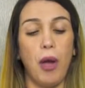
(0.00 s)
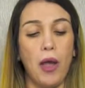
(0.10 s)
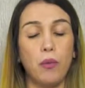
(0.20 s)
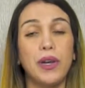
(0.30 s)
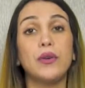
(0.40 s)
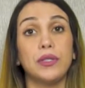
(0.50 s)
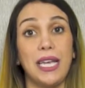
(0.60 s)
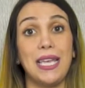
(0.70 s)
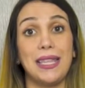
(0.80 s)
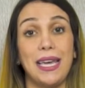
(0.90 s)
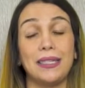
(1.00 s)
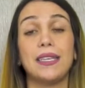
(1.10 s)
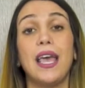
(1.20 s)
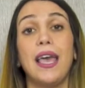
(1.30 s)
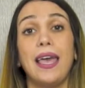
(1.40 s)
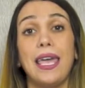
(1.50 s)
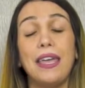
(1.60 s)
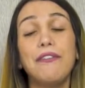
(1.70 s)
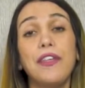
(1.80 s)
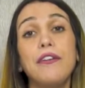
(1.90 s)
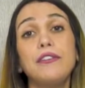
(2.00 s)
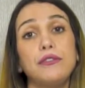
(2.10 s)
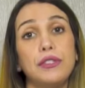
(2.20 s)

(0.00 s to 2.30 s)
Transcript: But I will say this, if there